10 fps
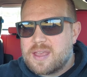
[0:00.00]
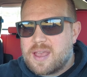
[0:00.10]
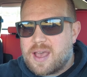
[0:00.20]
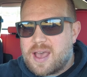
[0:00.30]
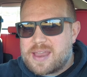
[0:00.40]

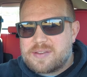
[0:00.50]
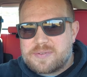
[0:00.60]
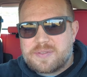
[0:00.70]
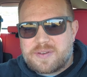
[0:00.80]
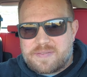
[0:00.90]
I don't
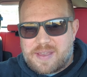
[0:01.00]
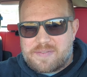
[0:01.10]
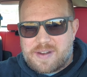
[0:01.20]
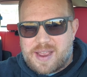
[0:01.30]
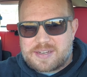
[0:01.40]
know that I've
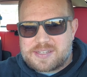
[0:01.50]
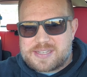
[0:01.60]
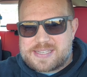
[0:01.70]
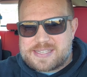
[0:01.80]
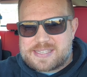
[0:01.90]
ever actually
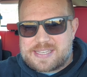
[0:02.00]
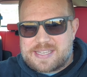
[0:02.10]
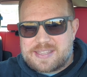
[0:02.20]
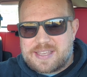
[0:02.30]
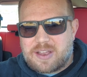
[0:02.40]

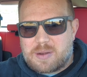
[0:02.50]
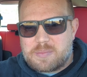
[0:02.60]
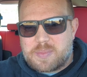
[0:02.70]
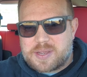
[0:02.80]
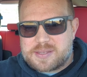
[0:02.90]
seen the
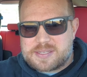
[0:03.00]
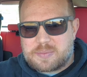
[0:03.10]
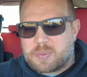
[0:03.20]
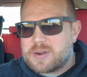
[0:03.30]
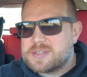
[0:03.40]
carbon buckets in
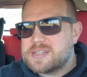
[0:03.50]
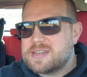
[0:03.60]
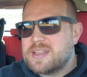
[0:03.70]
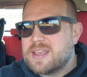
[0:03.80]
person,